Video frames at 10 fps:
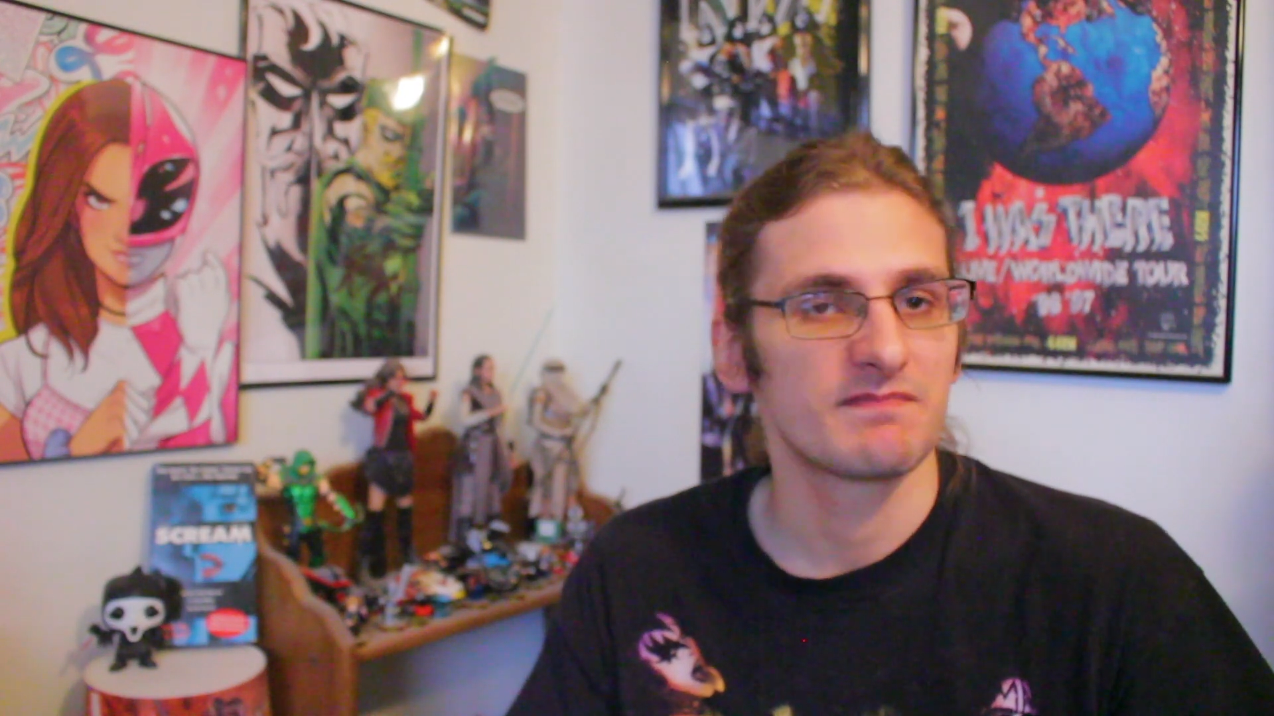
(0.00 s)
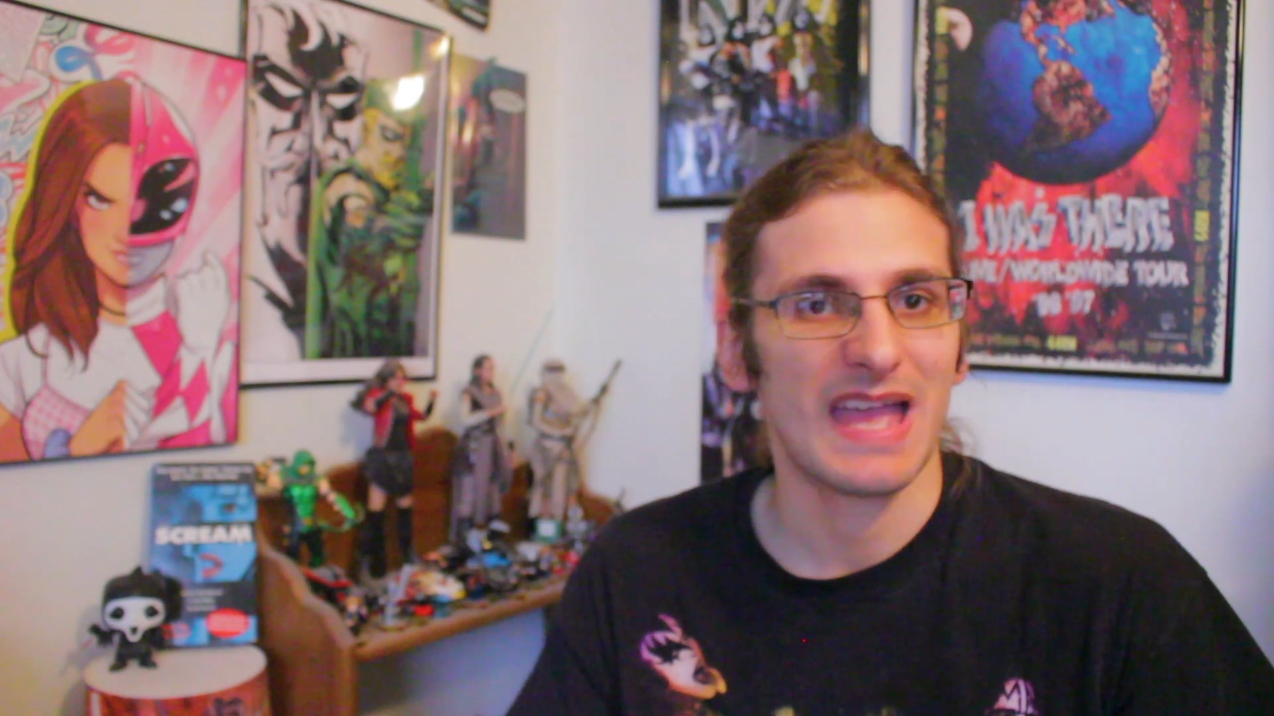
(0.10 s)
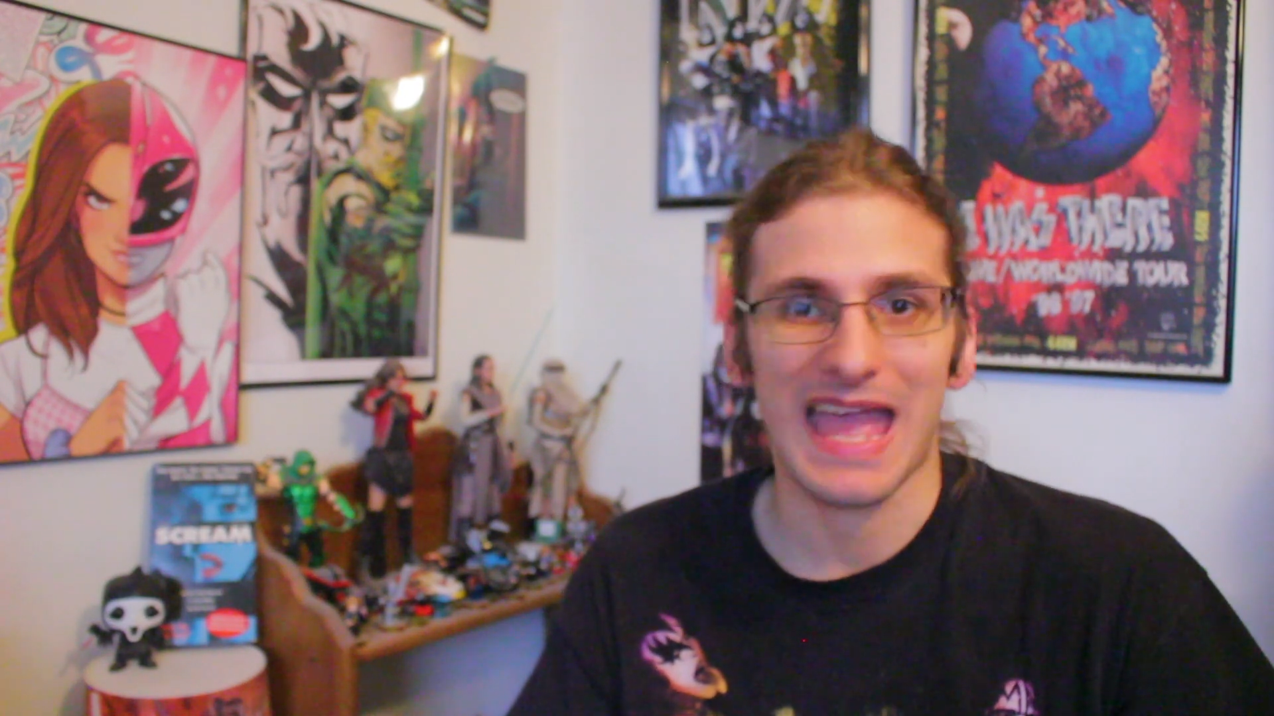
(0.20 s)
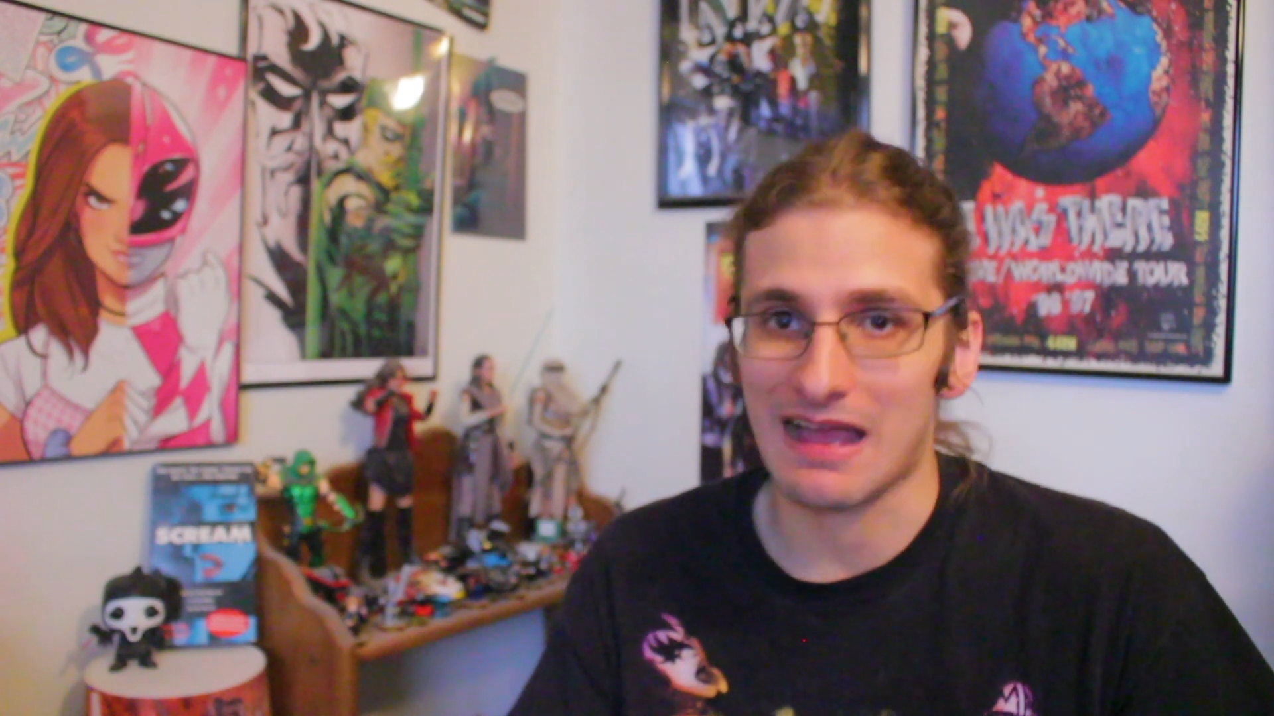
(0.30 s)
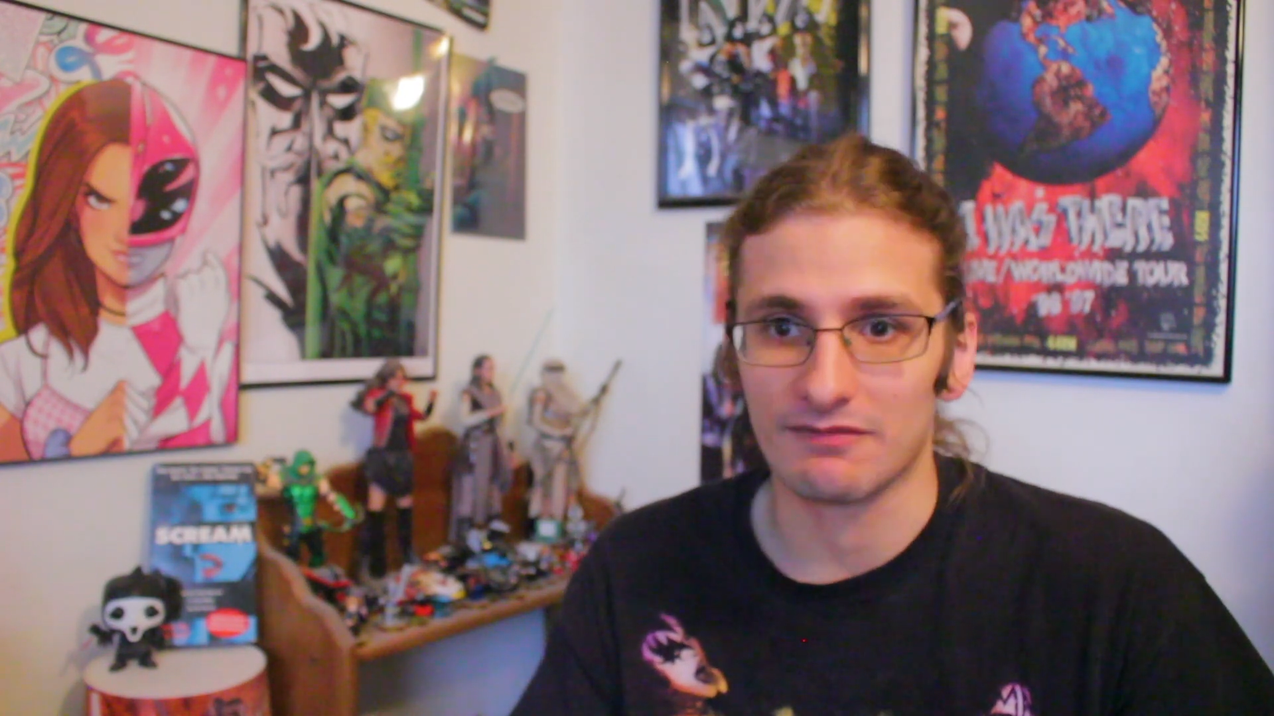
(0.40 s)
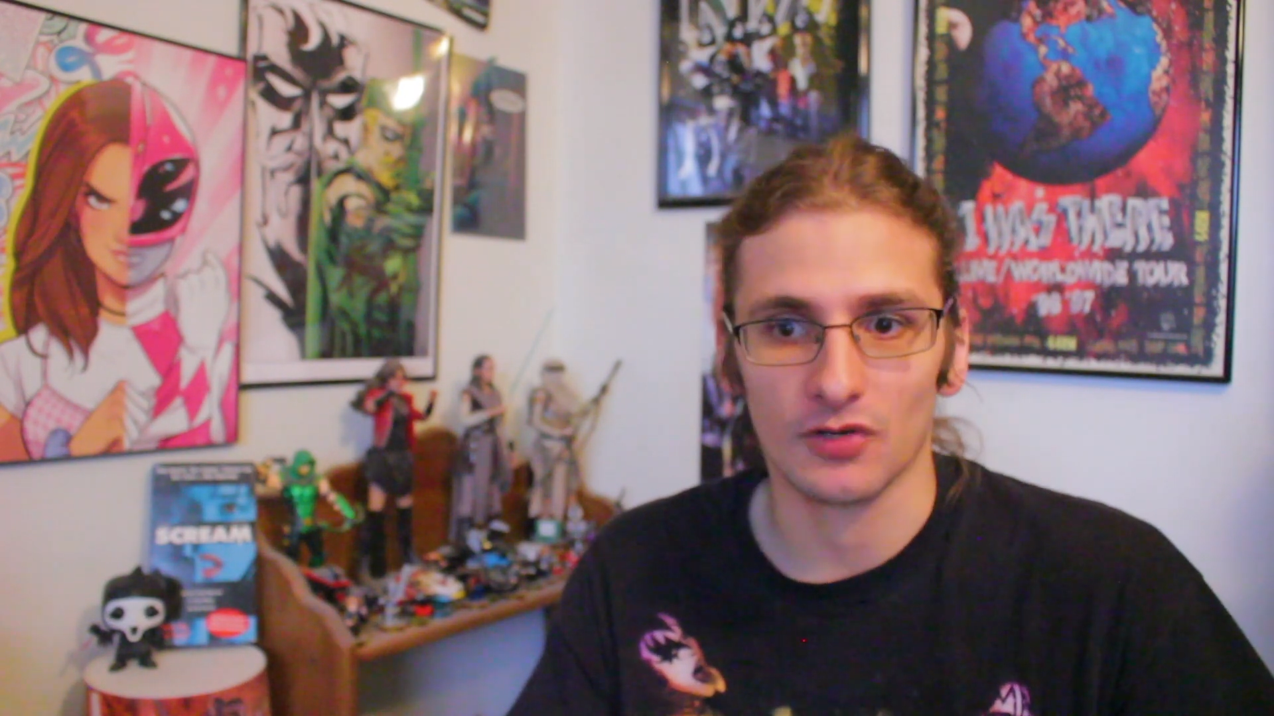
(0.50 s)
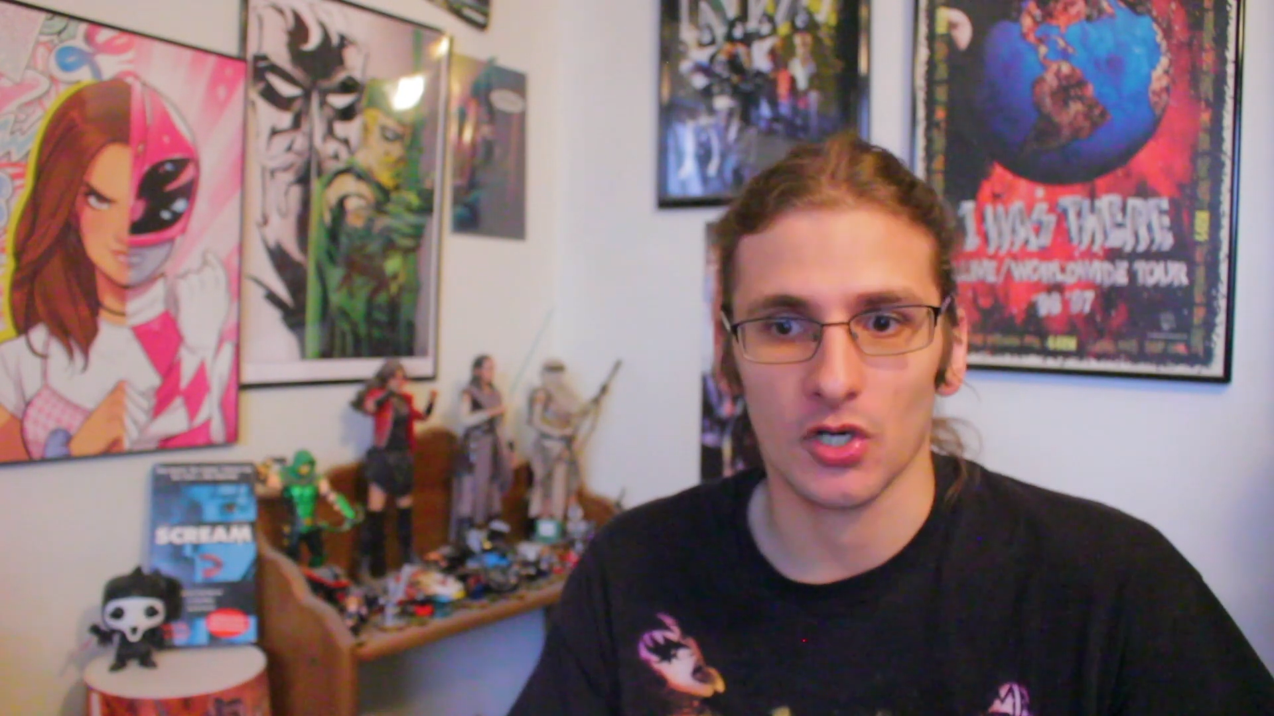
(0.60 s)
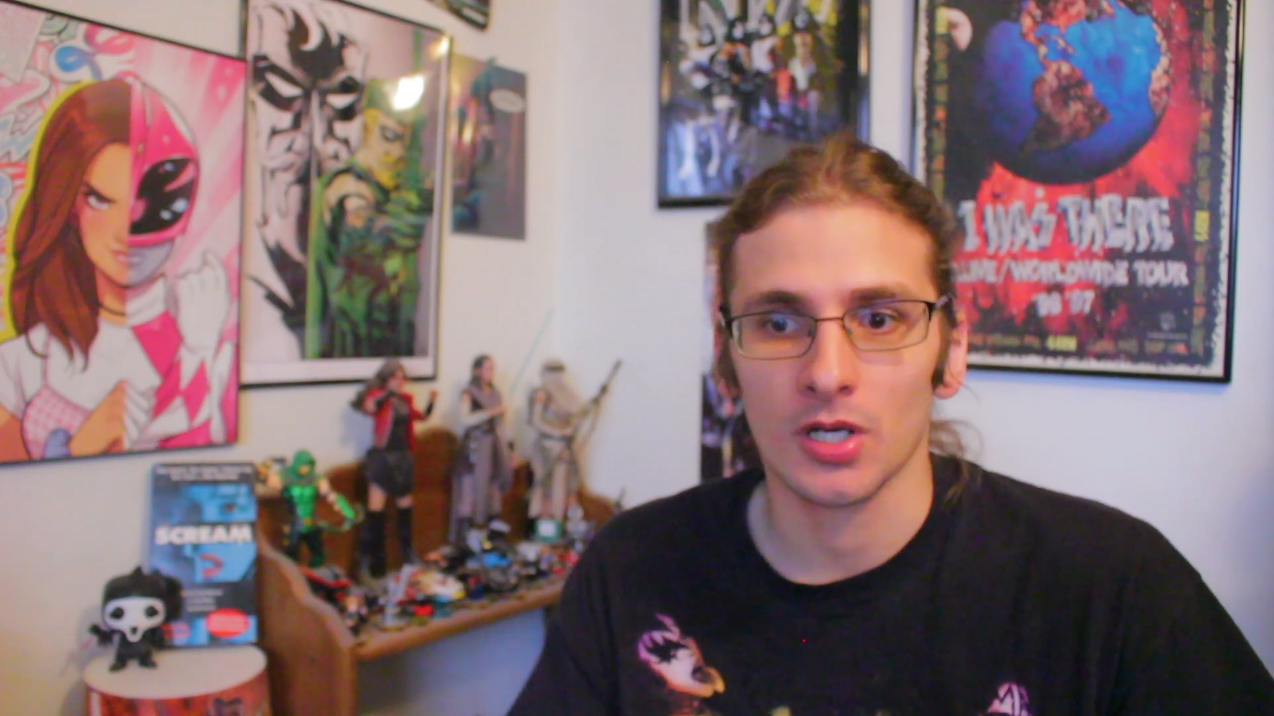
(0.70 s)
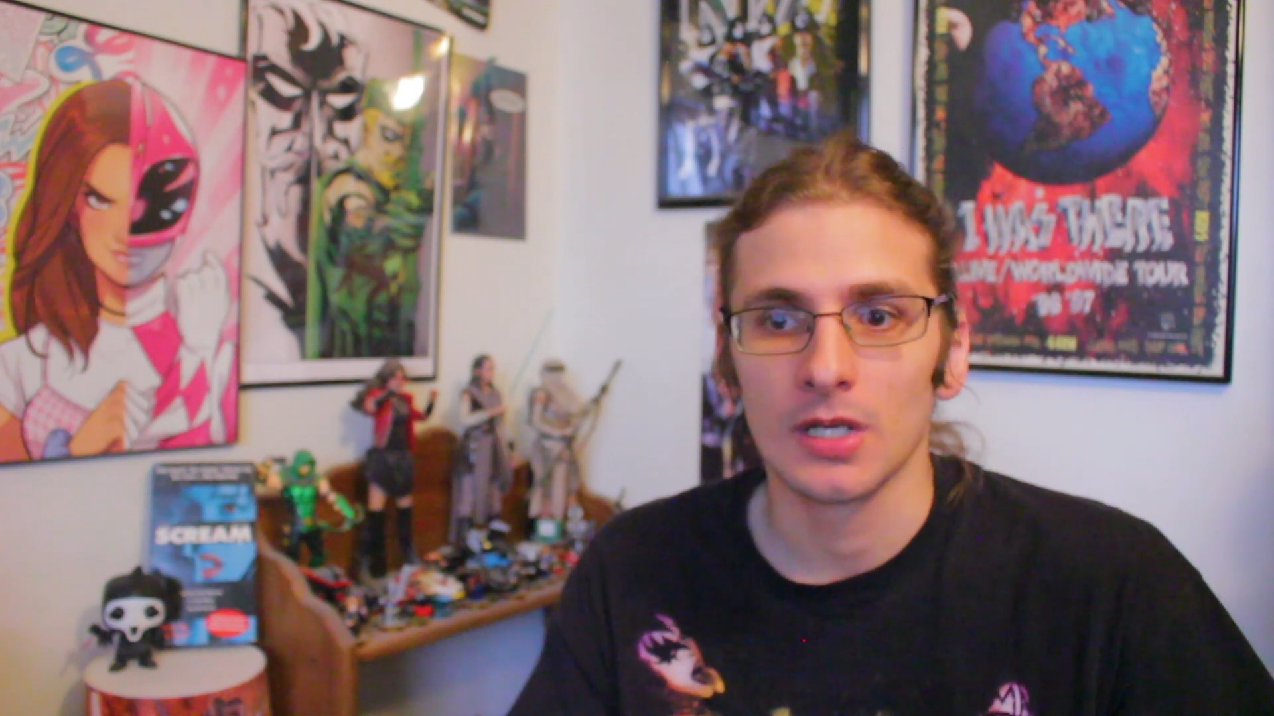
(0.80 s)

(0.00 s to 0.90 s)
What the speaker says: Ever.